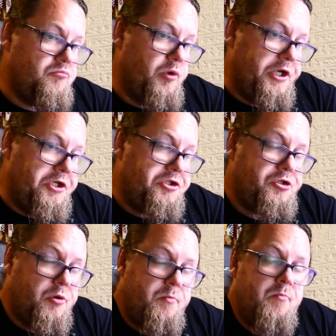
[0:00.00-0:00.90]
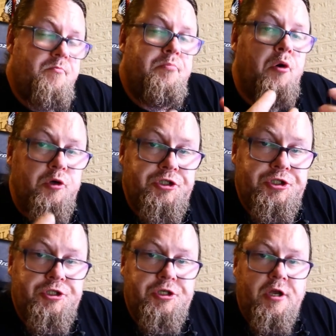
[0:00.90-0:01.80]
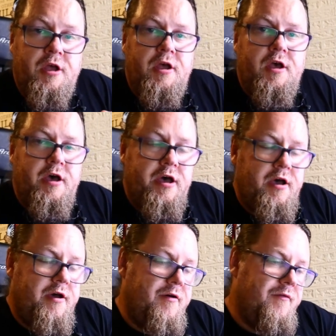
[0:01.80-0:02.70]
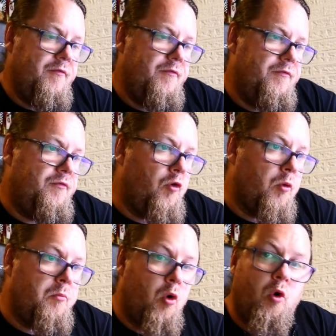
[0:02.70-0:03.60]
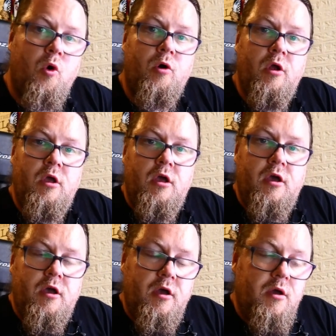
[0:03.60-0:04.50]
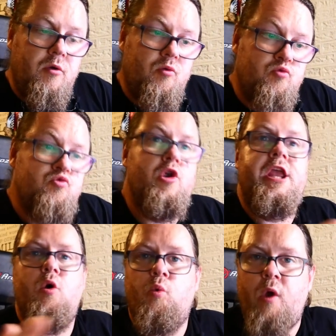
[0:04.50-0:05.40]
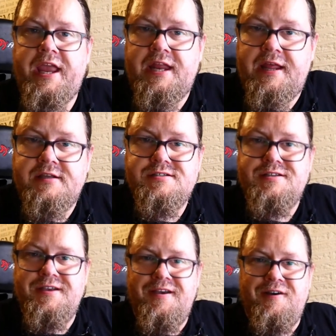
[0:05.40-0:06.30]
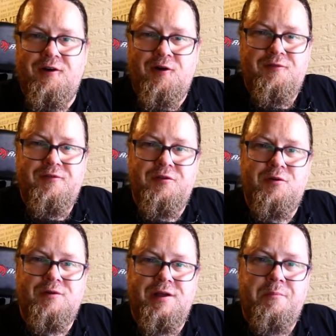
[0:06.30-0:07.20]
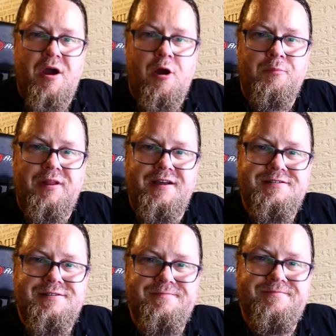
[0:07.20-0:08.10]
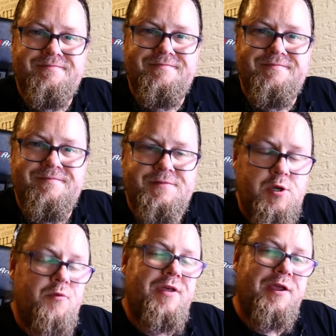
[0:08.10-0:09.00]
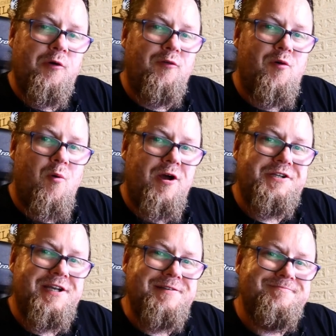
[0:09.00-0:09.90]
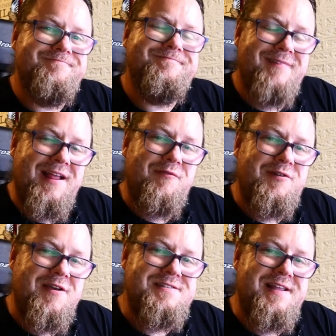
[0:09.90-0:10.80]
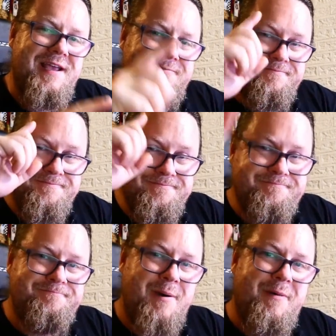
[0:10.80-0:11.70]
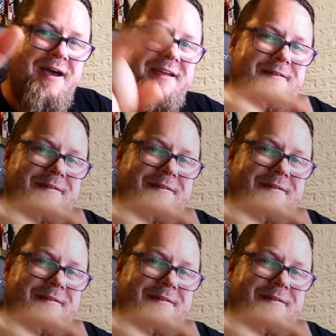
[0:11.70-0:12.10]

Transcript: we should push uh, for more uh, reawakenings of nuclear power plants. So thank you all for watching and have a nice day. Bye bye.